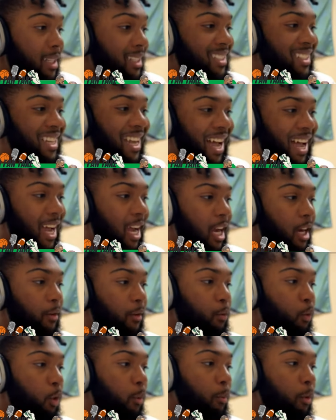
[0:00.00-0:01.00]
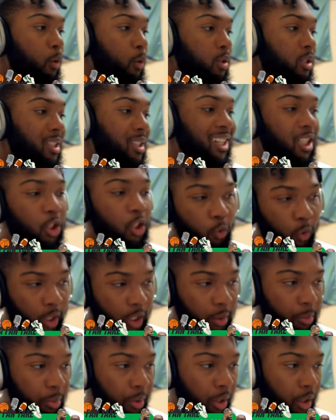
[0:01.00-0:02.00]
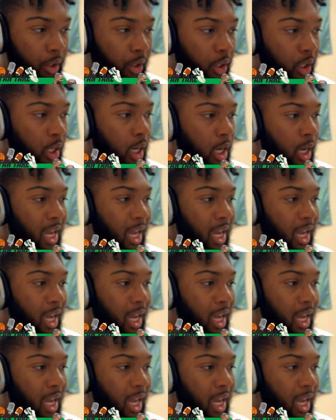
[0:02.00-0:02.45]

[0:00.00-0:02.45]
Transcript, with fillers: tied for most underrated player